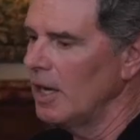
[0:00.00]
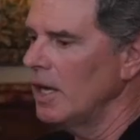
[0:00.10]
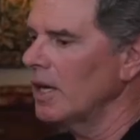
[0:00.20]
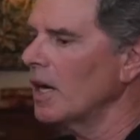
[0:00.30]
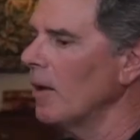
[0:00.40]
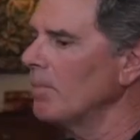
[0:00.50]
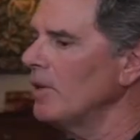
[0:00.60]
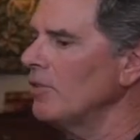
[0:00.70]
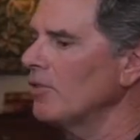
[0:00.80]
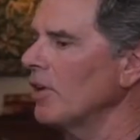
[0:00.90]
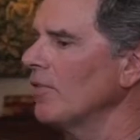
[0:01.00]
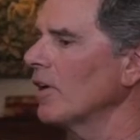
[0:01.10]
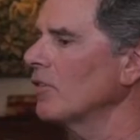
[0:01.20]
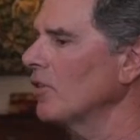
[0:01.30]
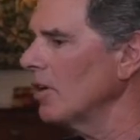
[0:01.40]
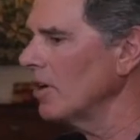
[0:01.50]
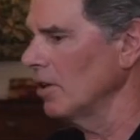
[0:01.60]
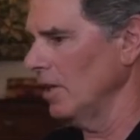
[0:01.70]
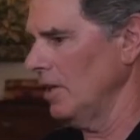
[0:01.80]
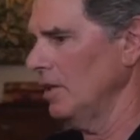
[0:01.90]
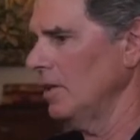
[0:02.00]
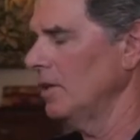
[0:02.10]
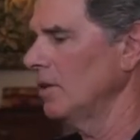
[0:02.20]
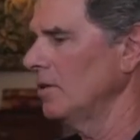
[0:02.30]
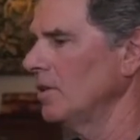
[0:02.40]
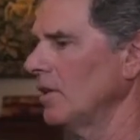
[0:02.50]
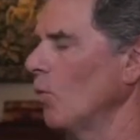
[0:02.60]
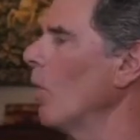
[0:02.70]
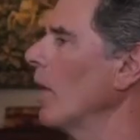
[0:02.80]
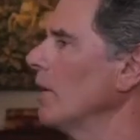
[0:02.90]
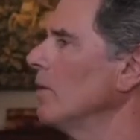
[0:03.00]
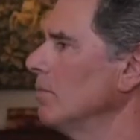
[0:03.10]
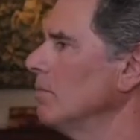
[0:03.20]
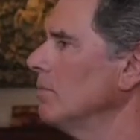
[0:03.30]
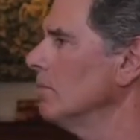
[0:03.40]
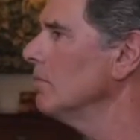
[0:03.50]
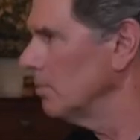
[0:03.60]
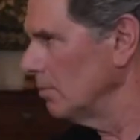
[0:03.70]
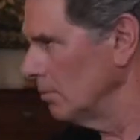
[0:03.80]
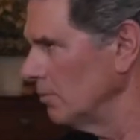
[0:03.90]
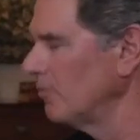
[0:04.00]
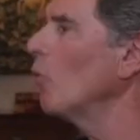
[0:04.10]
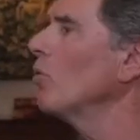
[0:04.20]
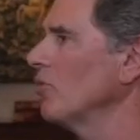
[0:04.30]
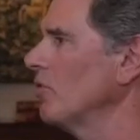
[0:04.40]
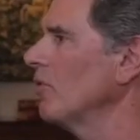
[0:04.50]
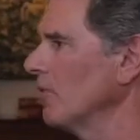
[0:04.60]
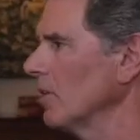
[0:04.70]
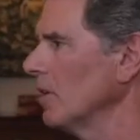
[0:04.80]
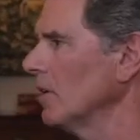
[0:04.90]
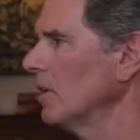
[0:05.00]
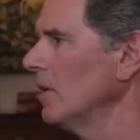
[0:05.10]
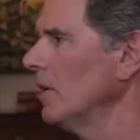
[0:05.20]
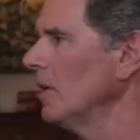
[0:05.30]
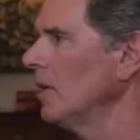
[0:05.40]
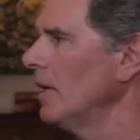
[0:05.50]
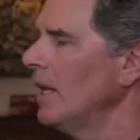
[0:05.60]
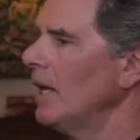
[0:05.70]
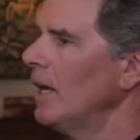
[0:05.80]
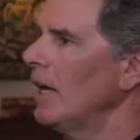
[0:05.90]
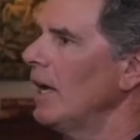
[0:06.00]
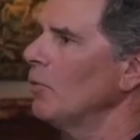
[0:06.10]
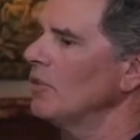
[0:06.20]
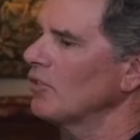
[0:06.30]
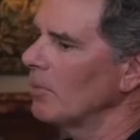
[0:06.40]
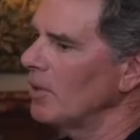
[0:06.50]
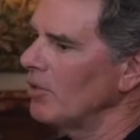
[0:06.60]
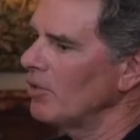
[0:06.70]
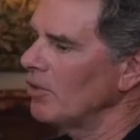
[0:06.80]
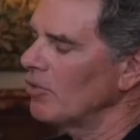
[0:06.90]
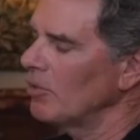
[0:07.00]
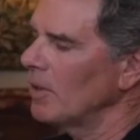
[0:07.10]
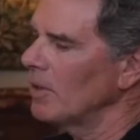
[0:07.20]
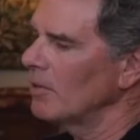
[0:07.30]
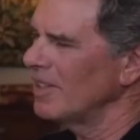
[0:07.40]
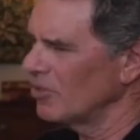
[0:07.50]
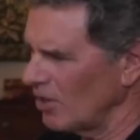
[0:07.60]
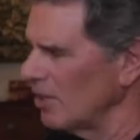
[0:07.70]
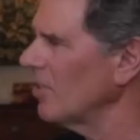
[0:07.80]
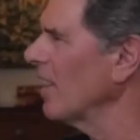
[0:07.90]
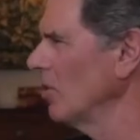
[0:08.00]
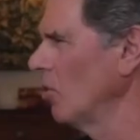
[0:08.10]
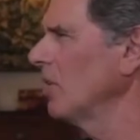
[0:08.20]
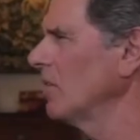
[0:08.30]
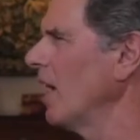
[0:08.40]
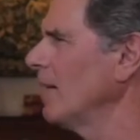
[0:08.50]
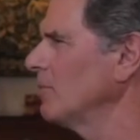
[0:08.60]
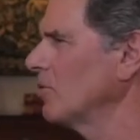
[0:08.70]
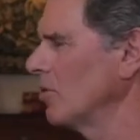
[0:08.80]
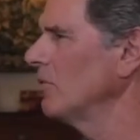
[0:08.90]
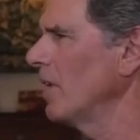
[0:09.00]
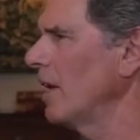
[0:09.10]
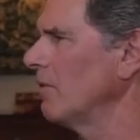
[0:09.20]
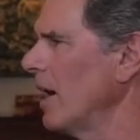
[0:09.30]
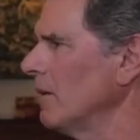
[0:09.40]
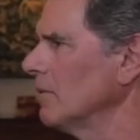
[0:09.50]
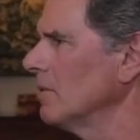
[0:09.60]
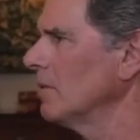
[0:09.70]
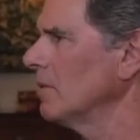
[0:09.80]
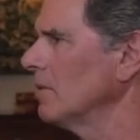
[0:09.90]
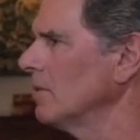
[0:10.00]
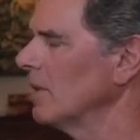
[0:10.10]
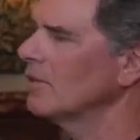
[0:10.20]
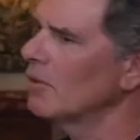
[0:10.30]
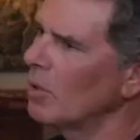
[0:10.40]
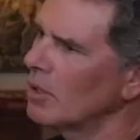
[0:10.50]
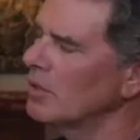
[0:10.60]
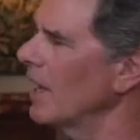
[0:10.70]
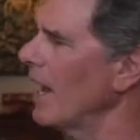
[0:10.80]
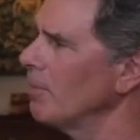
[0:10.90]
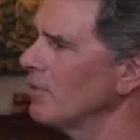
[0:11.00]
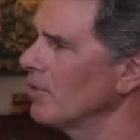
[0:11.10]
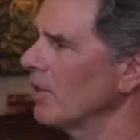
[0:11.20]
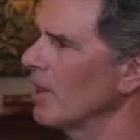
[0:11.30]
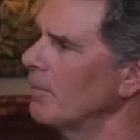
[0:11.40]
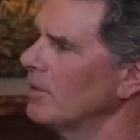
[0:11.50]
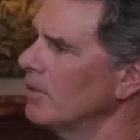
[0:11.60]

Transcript: And companies have articulated that they want to focus differently. Right. And when somebody says to me, it's going to take a long time to turn that around, and I say, well, could the opposite of that be